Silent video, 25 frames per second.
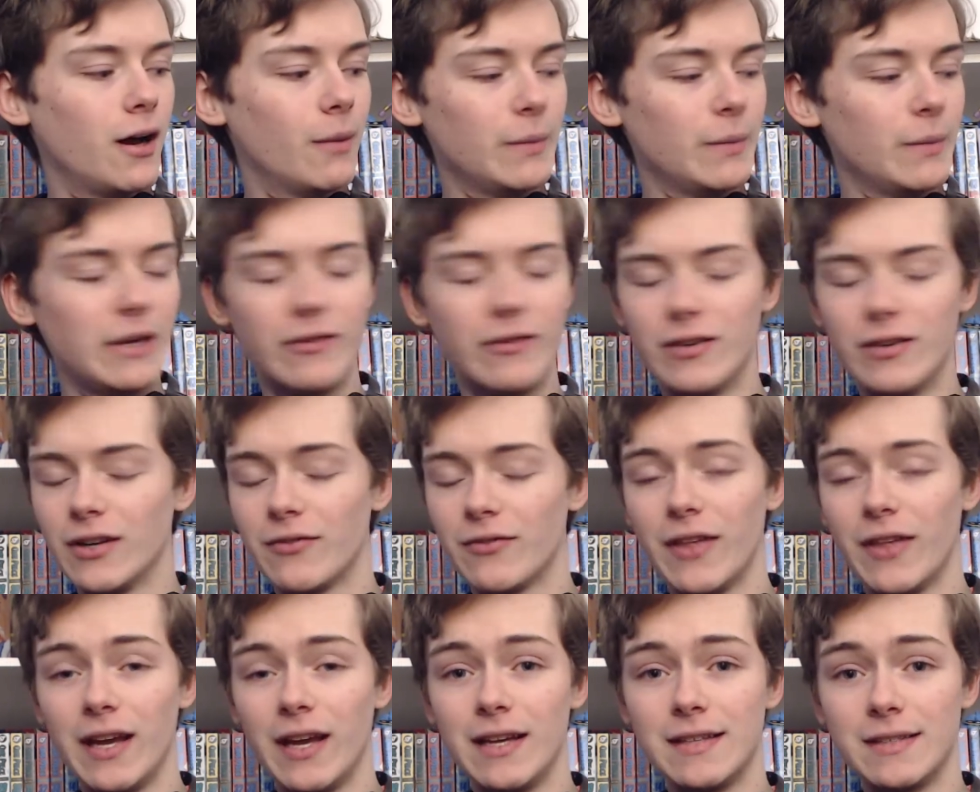Even if
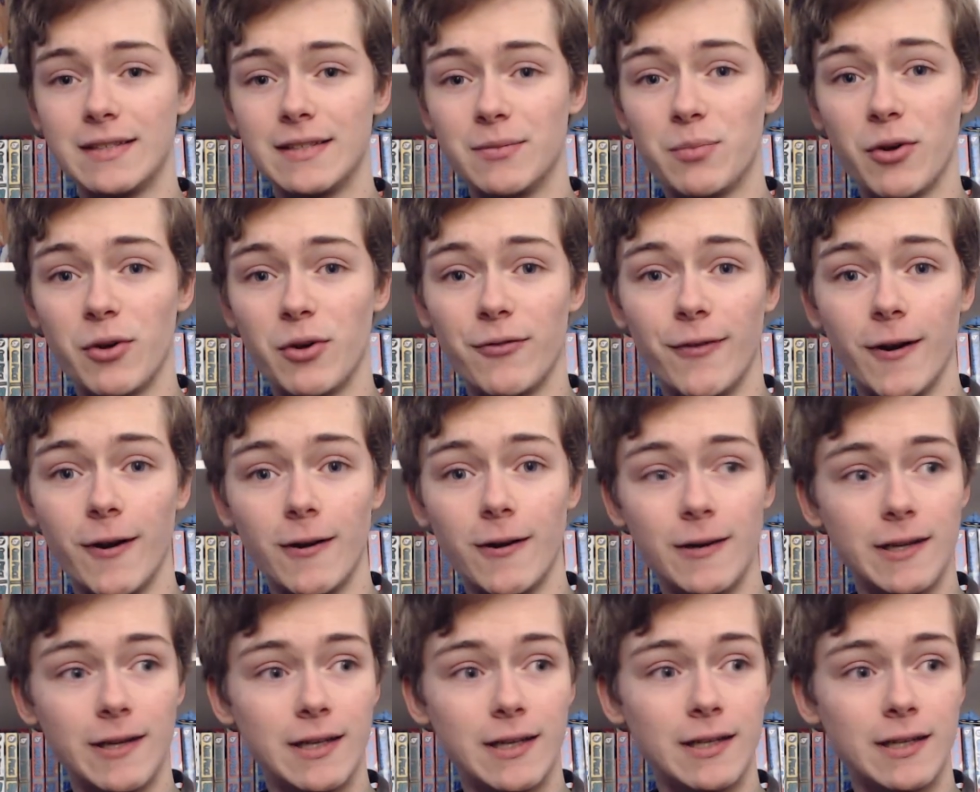that is a
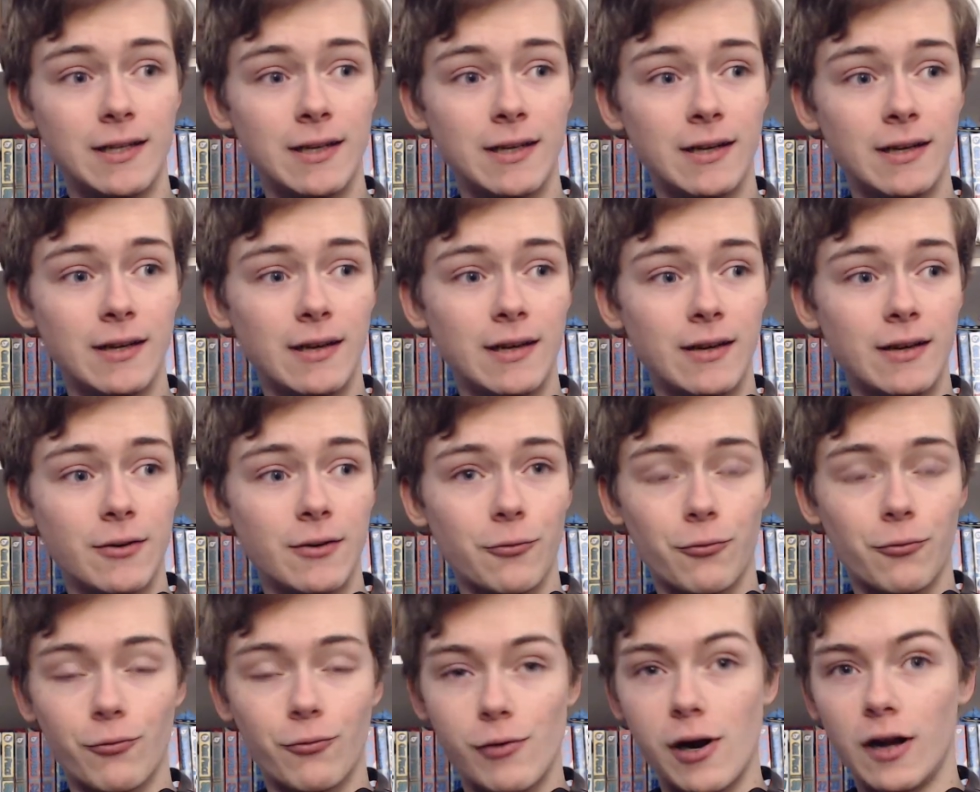perverted,
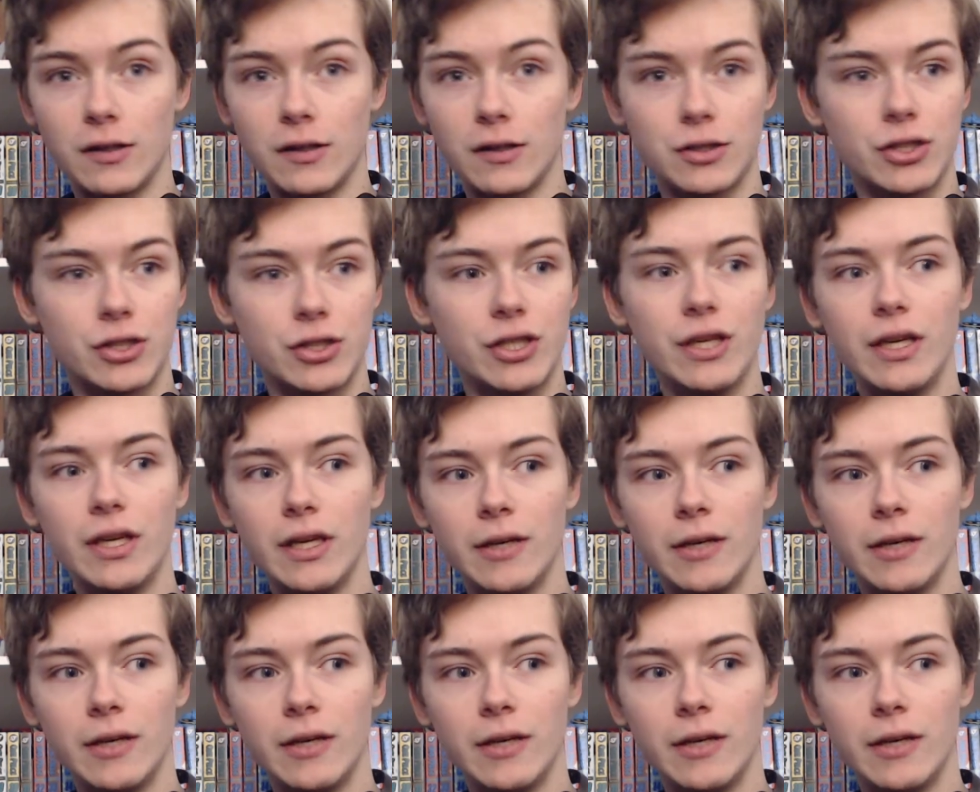raunchy,